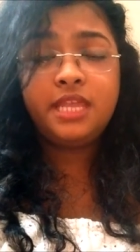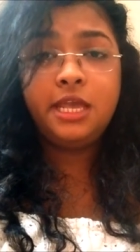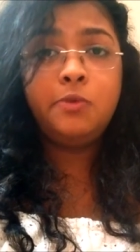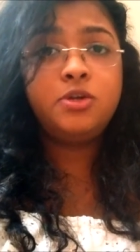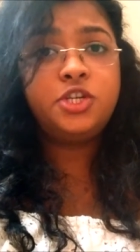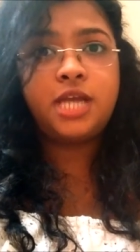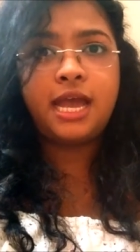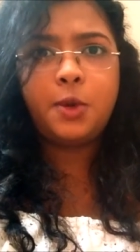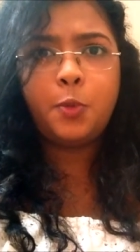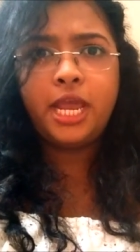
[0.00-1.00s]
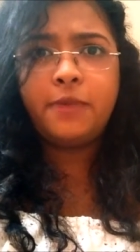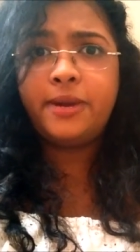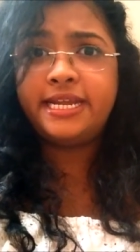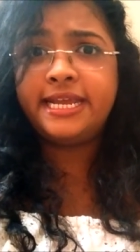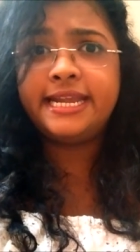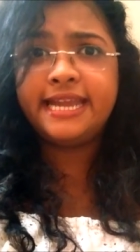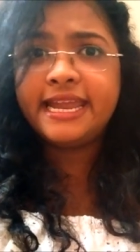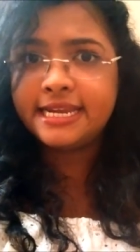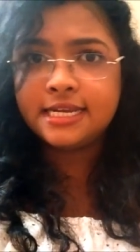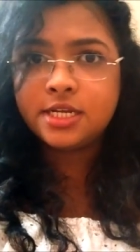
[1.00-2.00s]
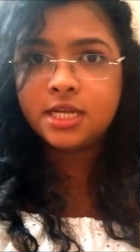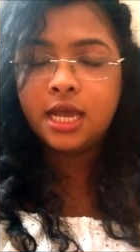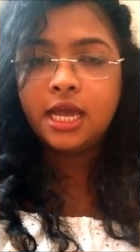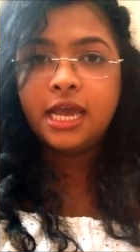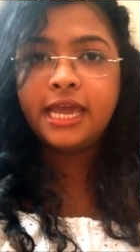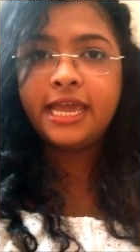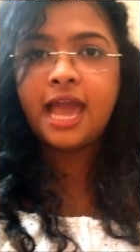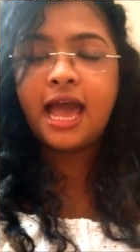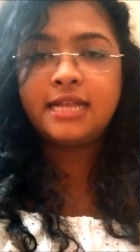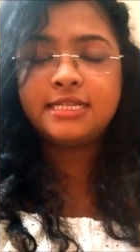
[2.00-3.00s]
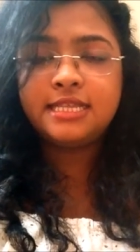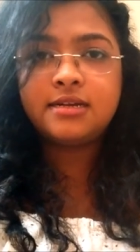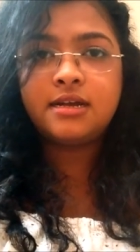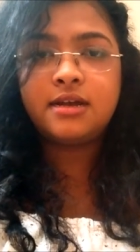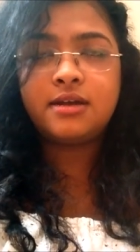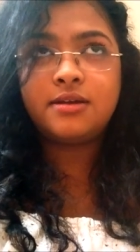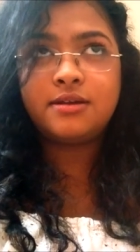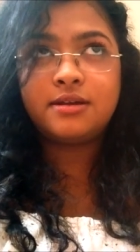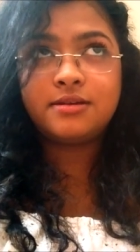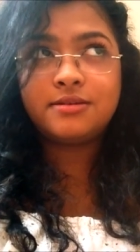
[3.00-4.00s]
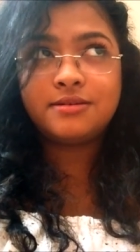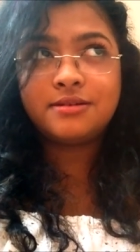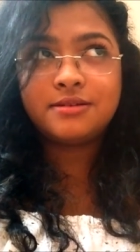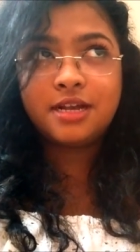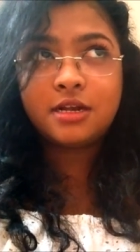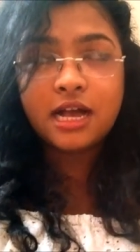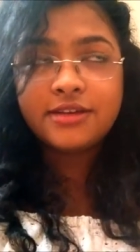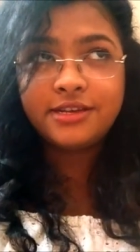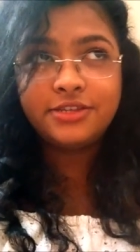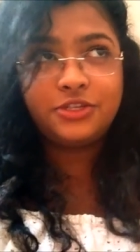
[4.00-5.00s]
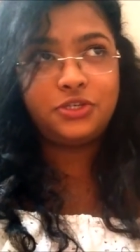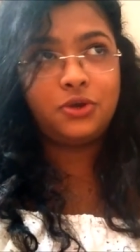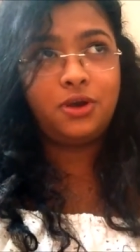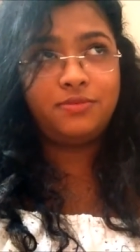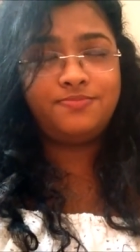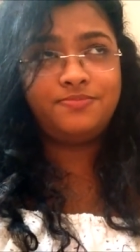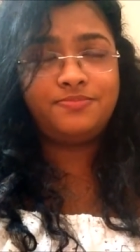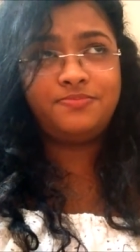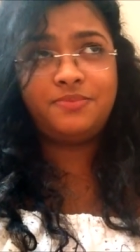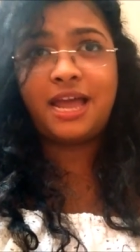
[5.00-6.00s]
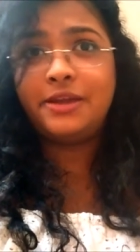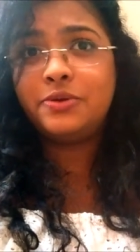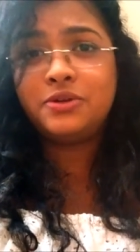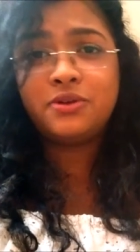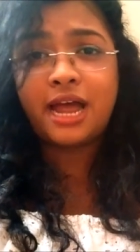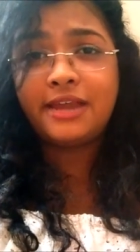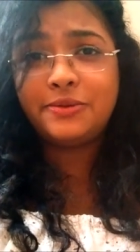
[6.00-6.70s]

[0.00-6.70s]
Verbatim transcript: he would shy away, but he didn't. He had the courage, or I don't know, I